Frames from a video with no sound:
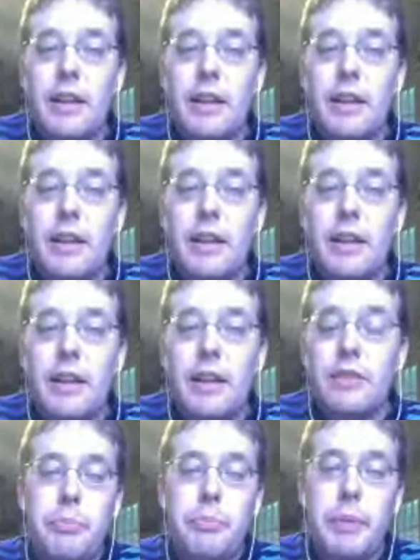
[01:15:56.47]
It's good.
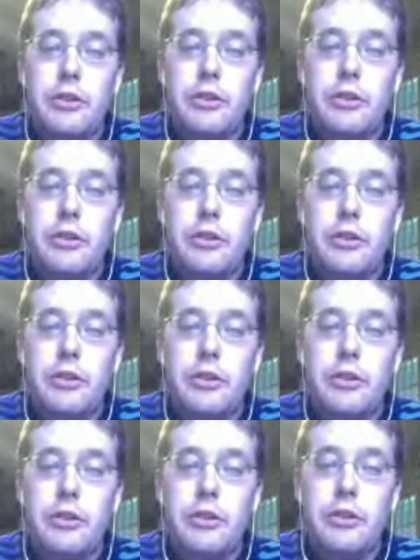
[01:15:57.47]
But it's only throwing
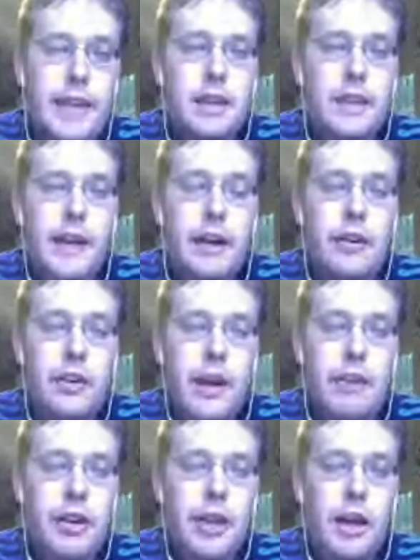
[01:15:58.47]
back into the air
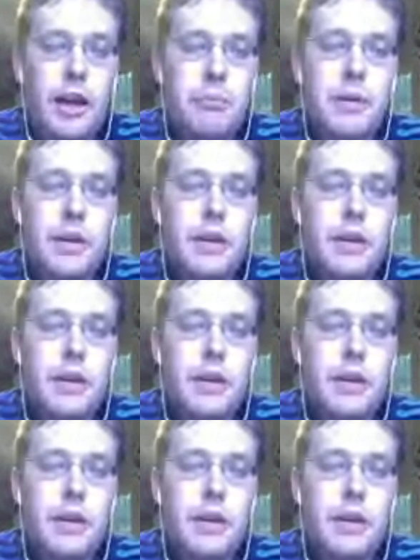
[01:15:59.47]
every time.